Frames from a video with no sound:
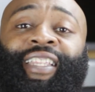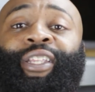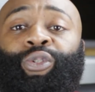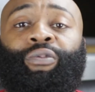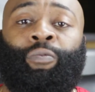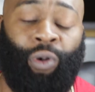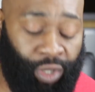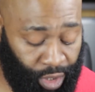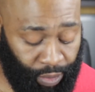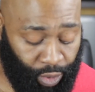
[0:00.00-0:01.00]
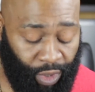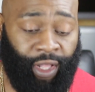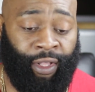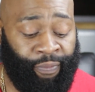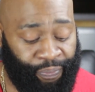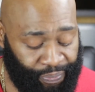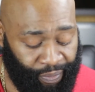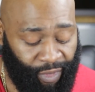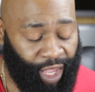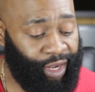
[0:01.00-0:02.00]
natural as possible,
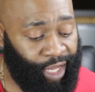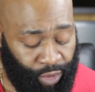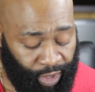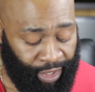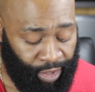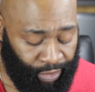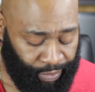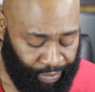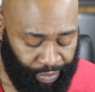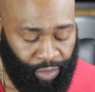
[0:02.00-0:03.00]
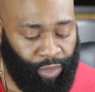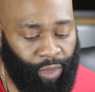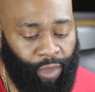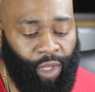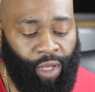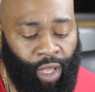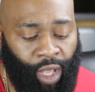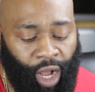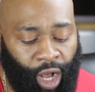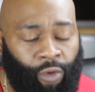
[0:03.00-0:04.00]
and that's what I do.
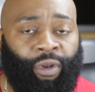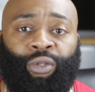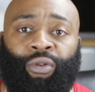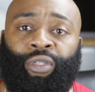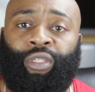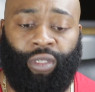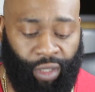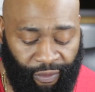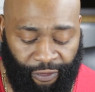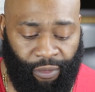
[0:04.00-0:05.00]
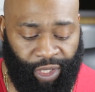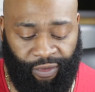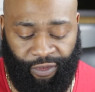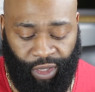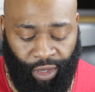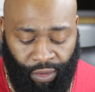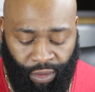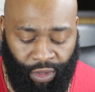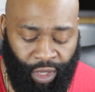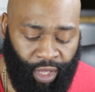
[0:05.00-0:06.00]
I hope this was informative to you,
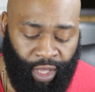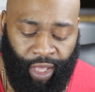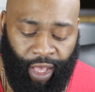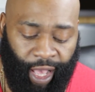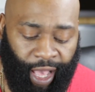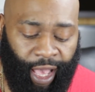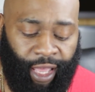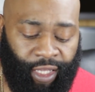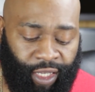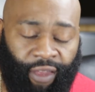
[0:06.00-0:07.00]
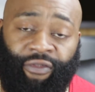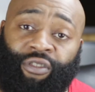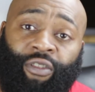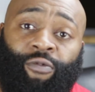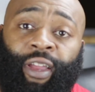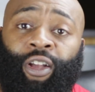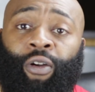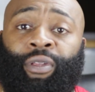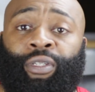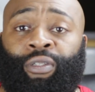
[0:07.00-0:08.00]
and if you can rate,
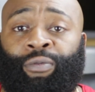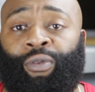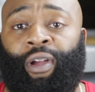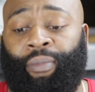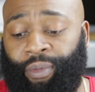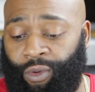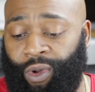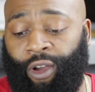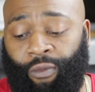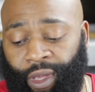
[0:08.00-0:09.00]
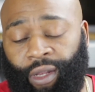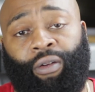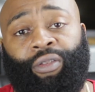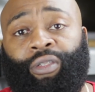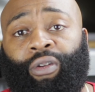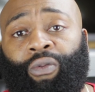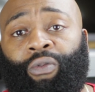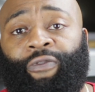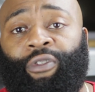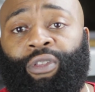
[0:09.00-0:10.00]
comment, subscribe, it will help me a lot. So
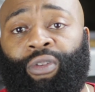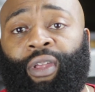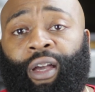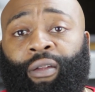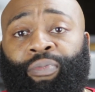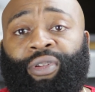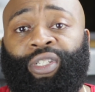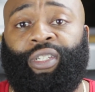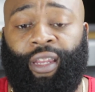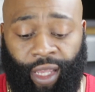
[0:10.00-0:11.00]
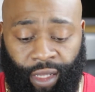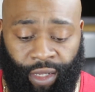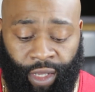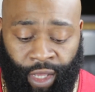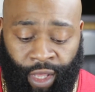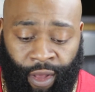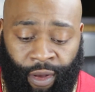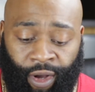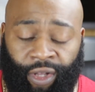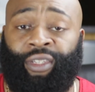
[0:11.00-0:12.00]
if you can do that, I'll appreciate that.
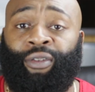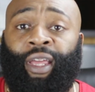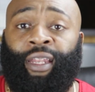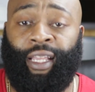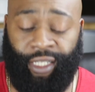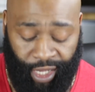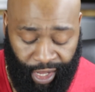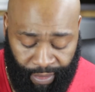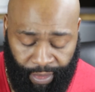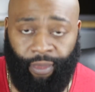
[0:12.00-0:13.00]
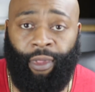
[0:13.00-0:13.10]
Until then, next time,